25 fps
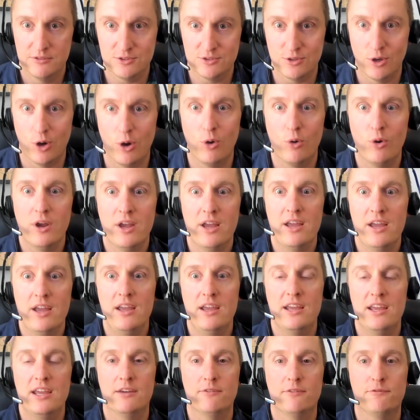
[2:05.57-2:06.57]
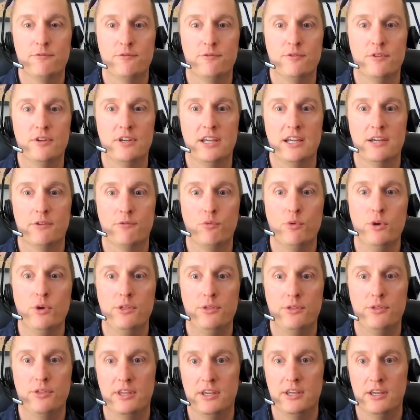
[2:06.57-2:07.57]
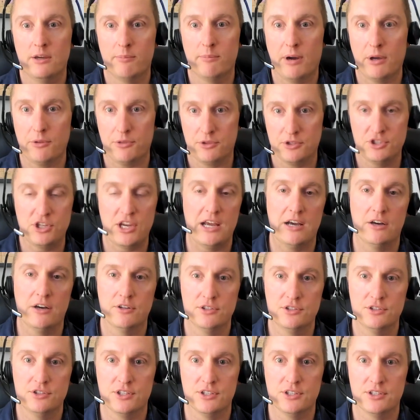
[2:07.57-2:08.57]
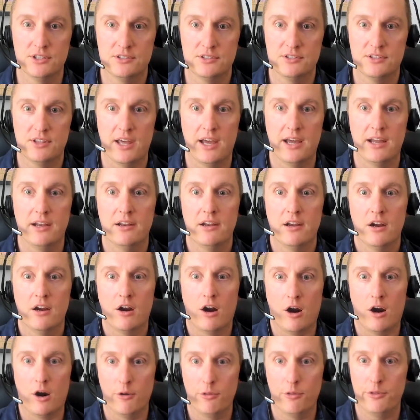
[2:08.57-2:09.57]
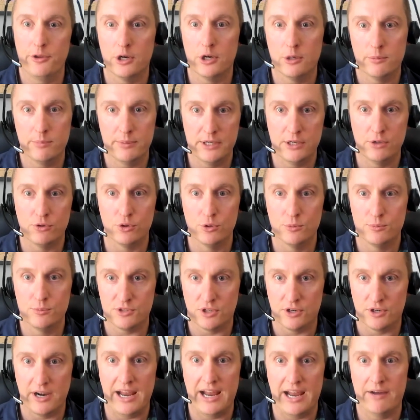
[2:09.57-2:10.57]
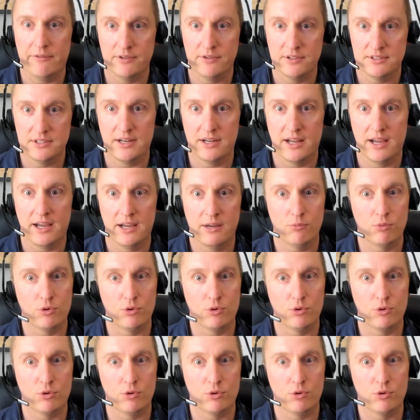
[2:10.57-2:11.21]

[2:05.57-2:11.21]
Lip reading: So if we think about the challenges that our therapy groups are having today,